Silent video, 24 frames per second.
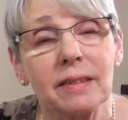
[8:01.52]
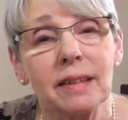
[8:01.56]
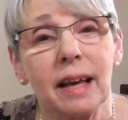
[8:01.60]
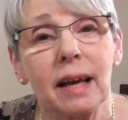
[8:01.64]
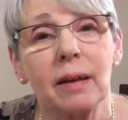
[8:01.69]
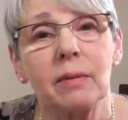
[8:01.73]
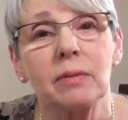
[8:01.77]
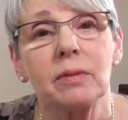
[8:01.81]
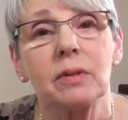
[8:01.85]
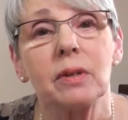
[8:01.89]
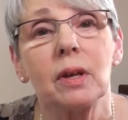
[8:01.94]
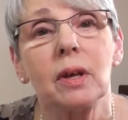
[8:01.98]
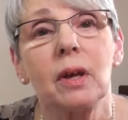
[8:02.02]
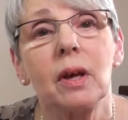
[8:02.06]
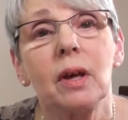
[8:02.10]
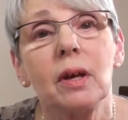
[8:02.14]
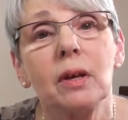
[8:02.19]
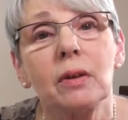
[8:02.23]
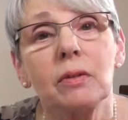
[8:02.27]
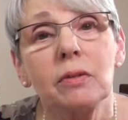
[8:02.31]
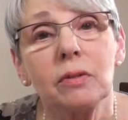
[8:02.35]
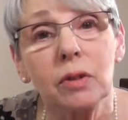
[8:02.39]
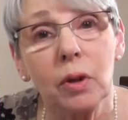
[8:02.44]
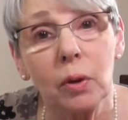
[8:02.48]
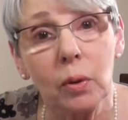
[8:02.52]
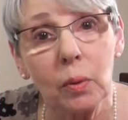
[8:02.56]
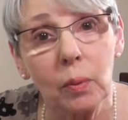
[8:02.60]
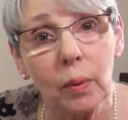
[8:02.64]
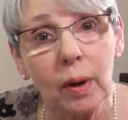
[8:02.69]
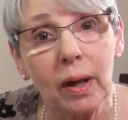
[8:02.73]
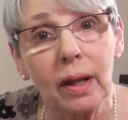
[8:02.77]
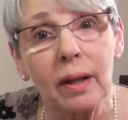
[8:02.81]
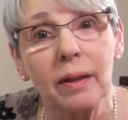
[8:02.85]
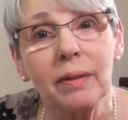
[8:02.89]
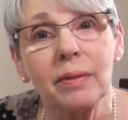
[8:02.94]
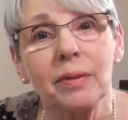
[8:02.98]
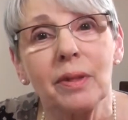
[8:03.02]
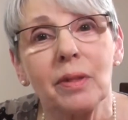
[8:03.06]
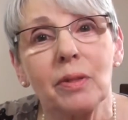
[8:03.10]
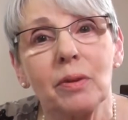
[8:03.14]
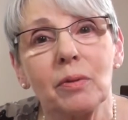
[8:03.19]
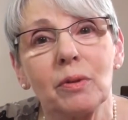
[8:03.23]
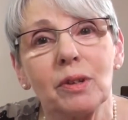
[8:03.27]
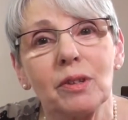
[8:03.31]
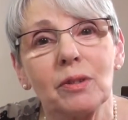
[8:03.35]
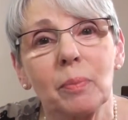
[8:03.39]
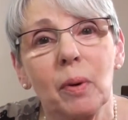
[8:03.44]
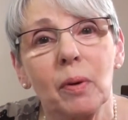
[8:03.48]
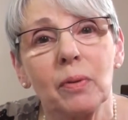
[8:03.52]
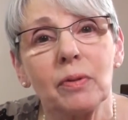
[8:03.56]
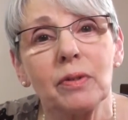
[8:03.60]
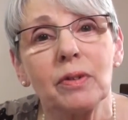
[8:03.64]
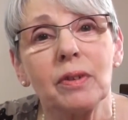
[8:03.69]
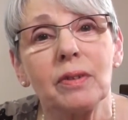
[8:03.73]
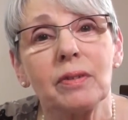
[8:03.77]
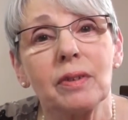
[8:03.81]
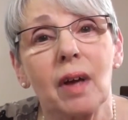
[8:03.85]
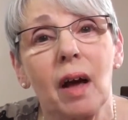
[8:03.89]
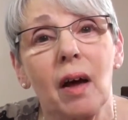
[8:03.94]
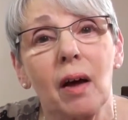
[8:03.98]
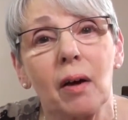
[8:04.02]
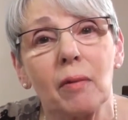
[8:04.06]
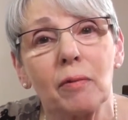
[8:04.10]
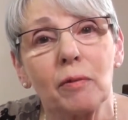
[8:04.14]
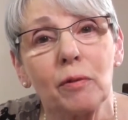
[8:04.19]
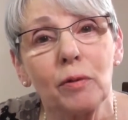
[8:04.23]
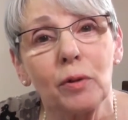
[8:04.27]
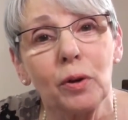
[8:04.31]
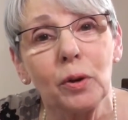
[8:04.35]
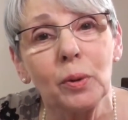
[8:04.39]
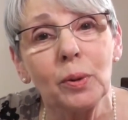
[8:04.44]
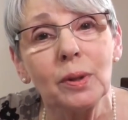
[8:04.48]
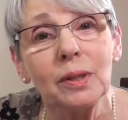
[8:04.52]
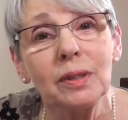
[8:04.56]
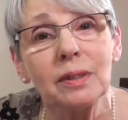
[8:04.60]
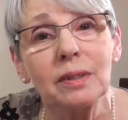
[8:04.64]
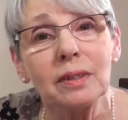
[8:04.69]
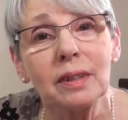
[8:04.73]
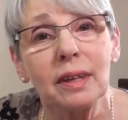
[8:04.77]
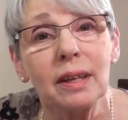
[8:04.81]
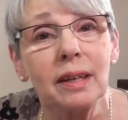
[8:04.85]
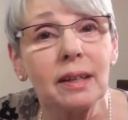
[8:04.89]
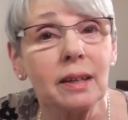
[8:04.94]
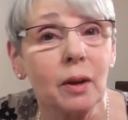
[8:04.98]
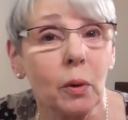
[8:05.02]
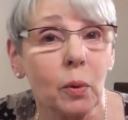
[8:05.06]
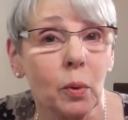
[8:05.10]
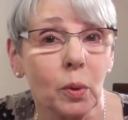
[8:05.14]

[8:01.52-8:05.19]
sounds so well that the responses are fluent and